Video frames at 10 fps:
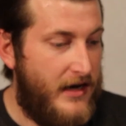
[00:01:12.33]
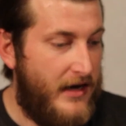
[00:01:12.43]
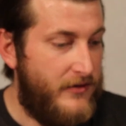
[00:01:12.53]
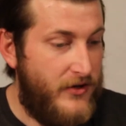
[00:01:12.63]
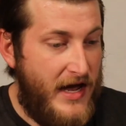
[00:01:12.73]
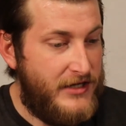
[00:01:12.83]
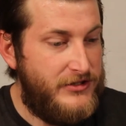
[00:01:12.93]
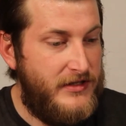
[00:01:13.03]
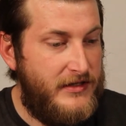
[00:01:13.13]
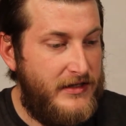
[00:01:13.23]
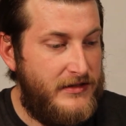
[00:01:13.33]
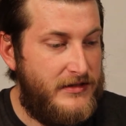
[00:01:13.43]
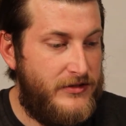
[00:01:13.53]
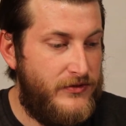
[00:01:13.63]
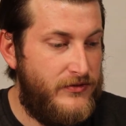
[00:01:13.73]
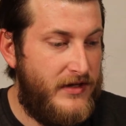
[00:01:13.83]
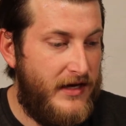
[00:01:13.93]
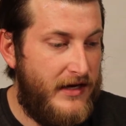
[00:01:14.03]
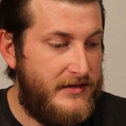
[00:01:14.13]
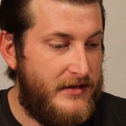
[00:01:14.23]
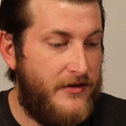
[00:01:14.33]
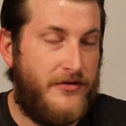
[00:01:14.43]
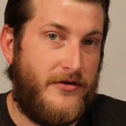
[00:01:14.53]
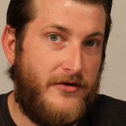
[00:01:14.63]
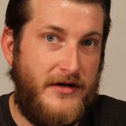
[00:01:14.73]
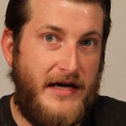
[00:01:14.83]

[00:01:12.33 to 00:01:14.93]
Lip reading: you actually need to get $30,